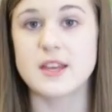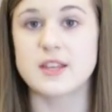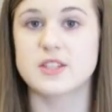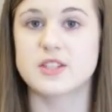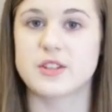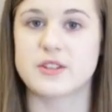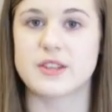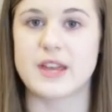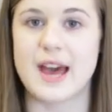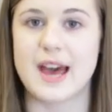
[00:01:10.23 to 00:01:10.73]

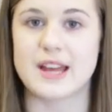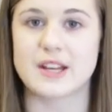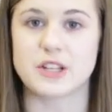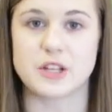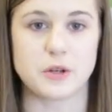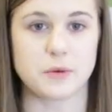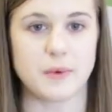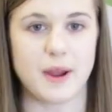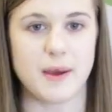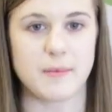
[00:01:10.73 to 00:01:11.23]
so that
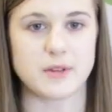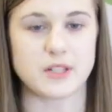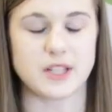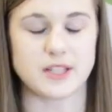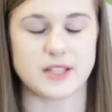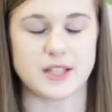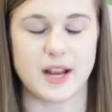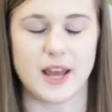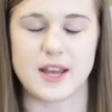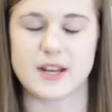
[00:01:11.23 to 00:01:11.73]
your rabbit
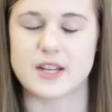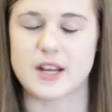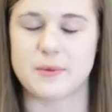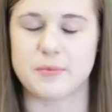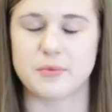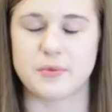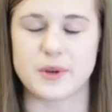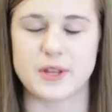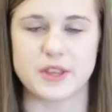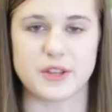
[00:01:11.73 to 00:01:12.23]
doesn't end
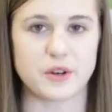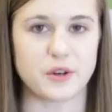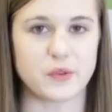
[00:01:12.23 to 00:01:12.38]
up with